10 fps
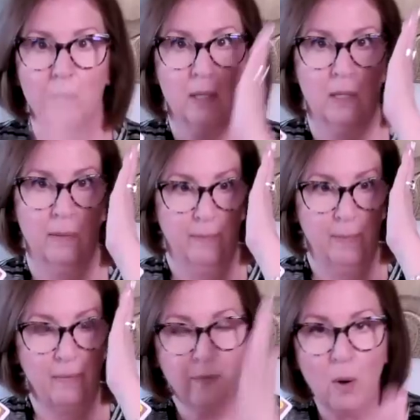us to
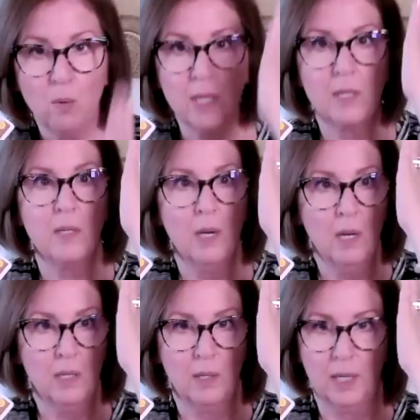be focused,
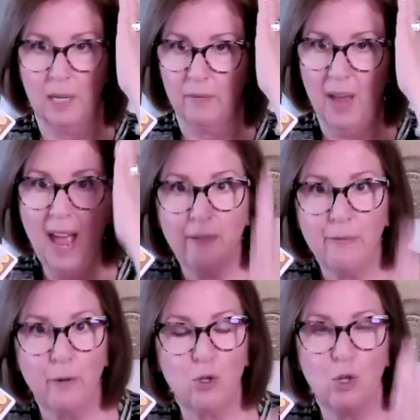to give
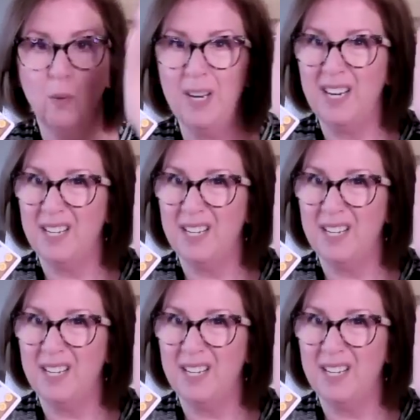effort to it.